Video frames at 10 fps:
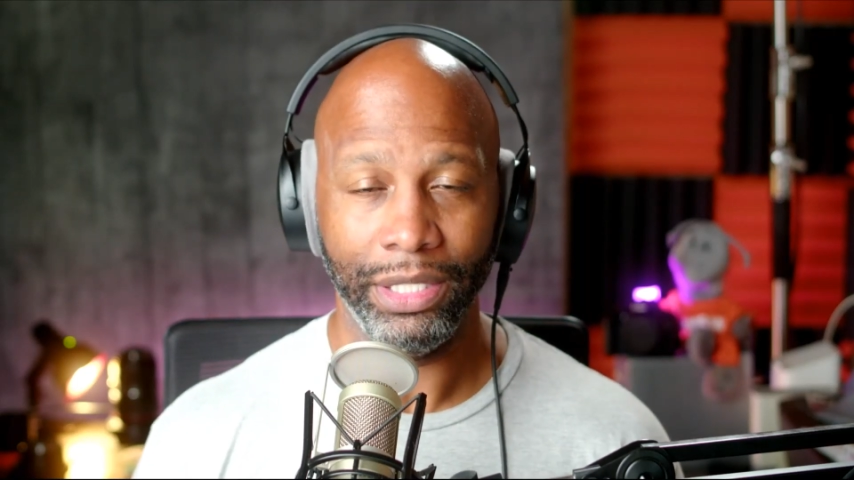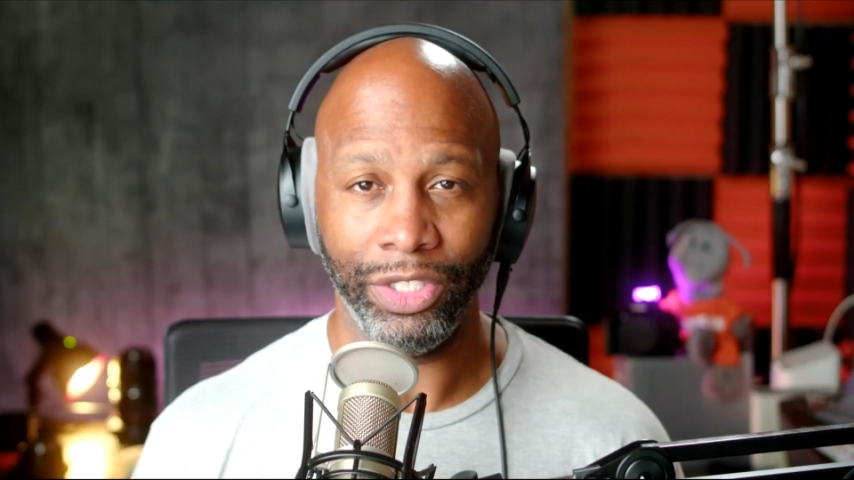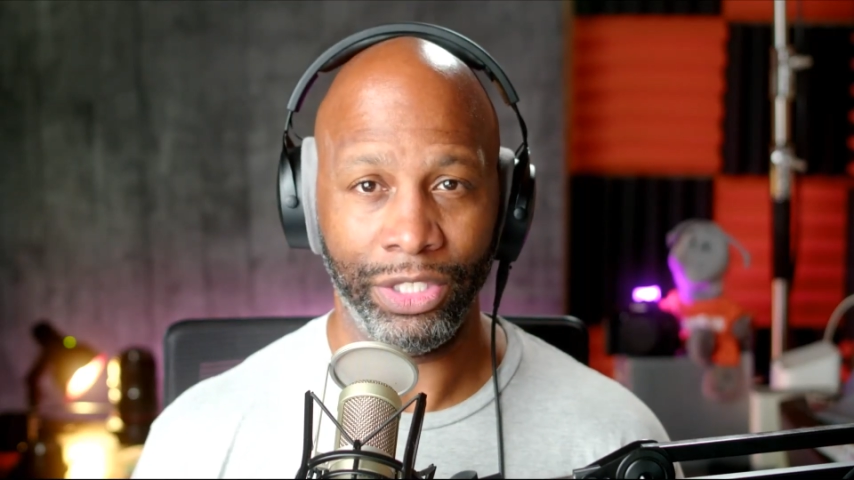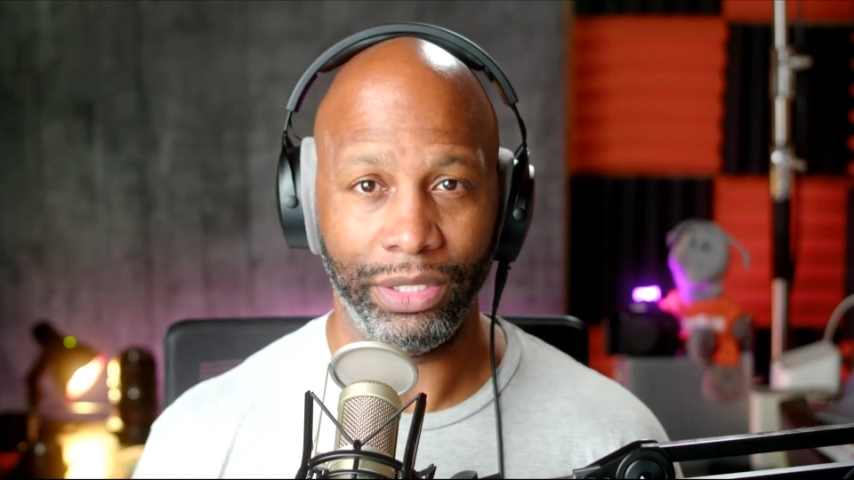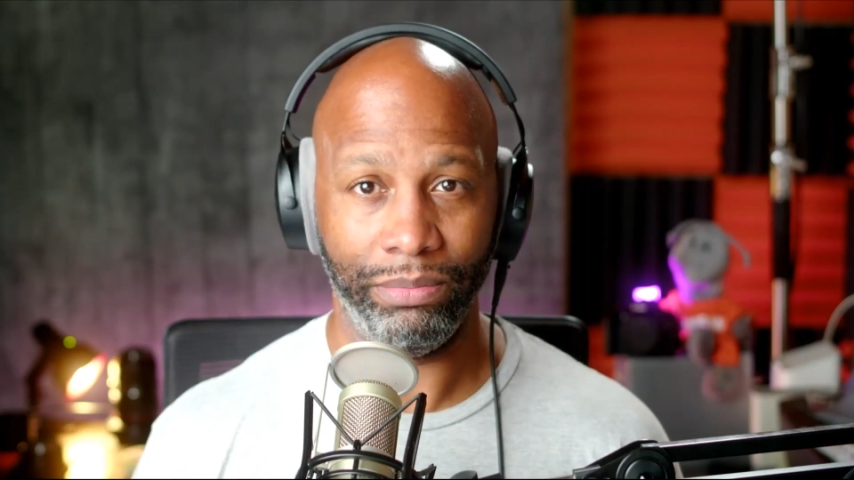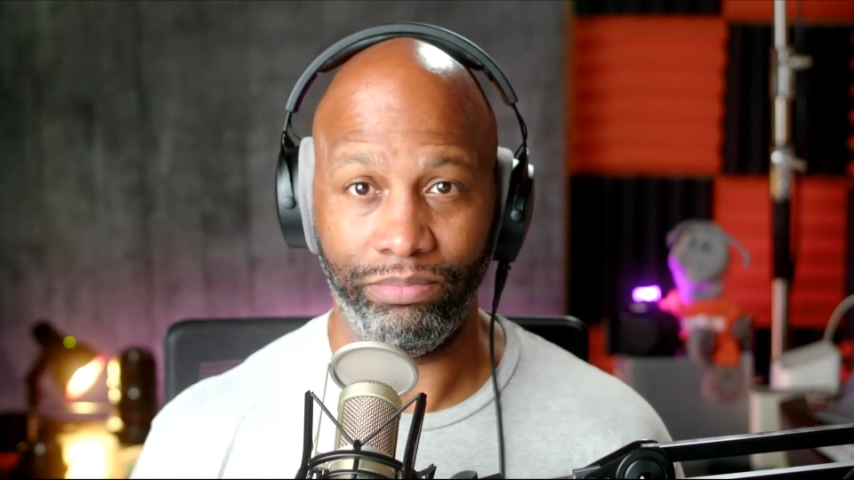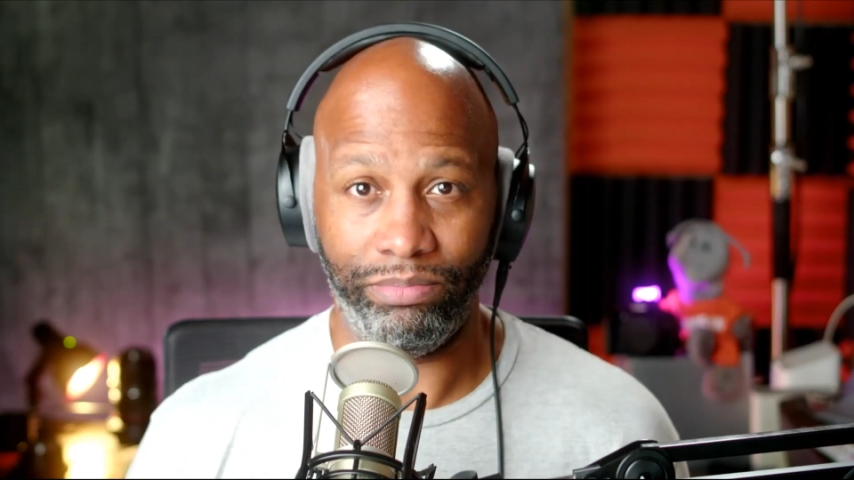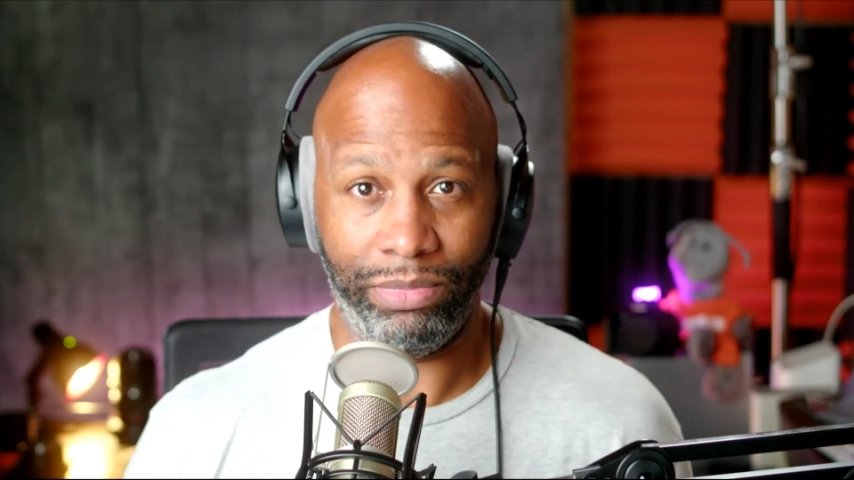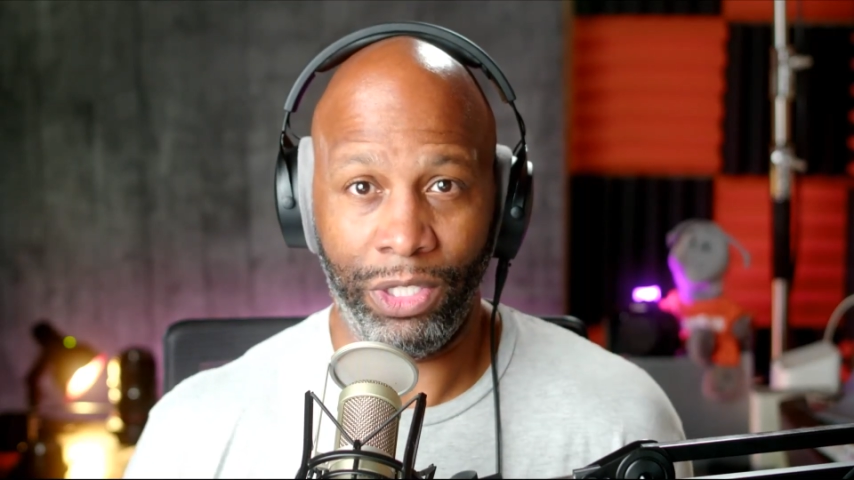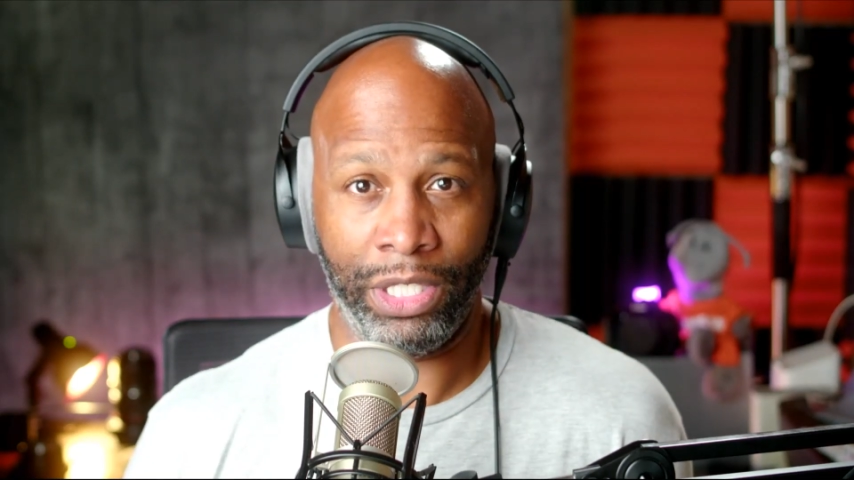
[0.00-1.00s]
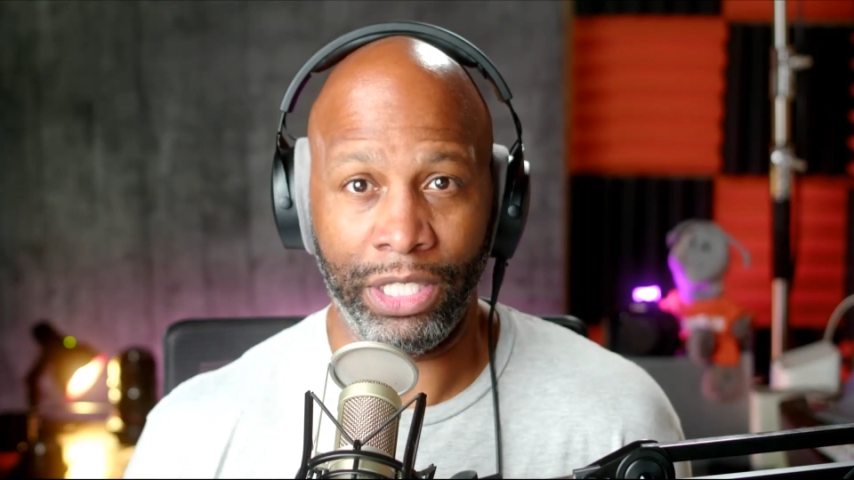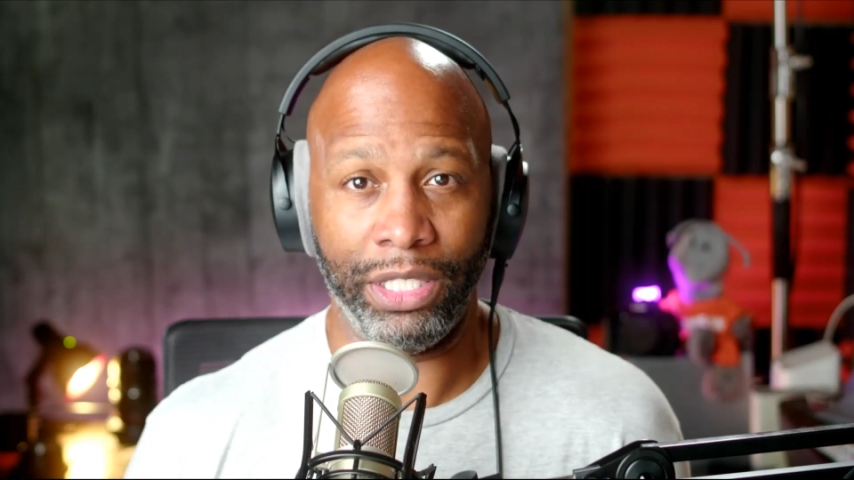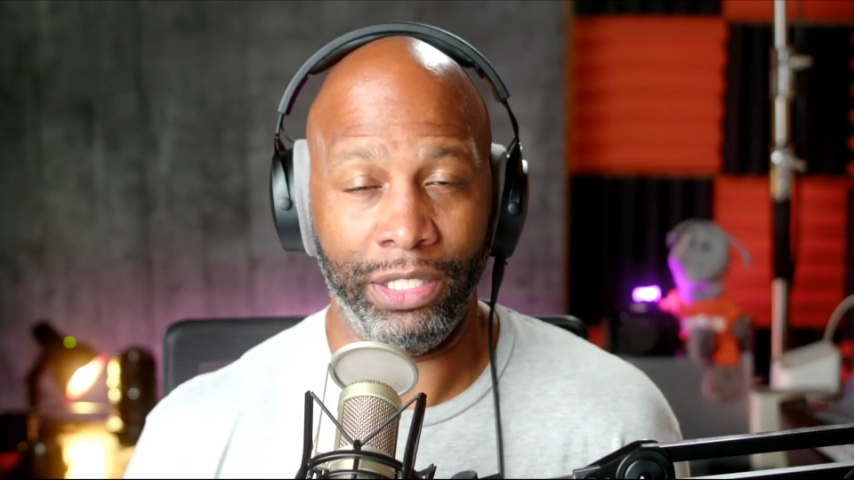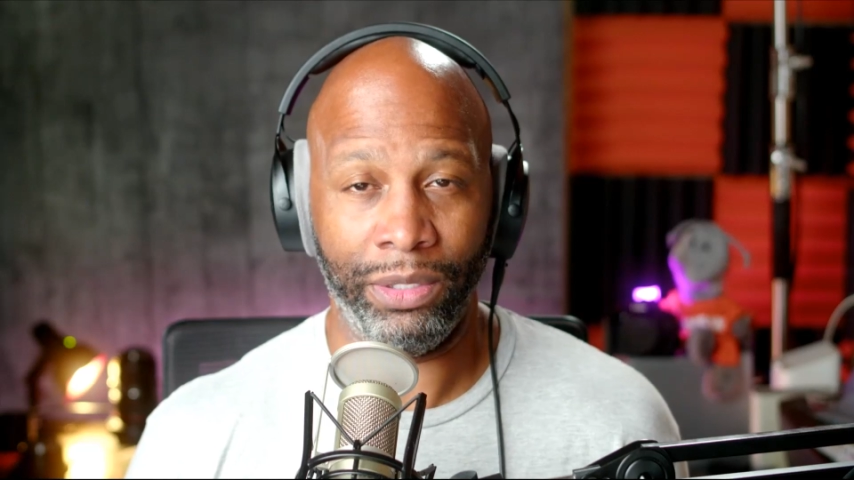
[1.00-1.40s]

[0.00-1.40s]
just they're good.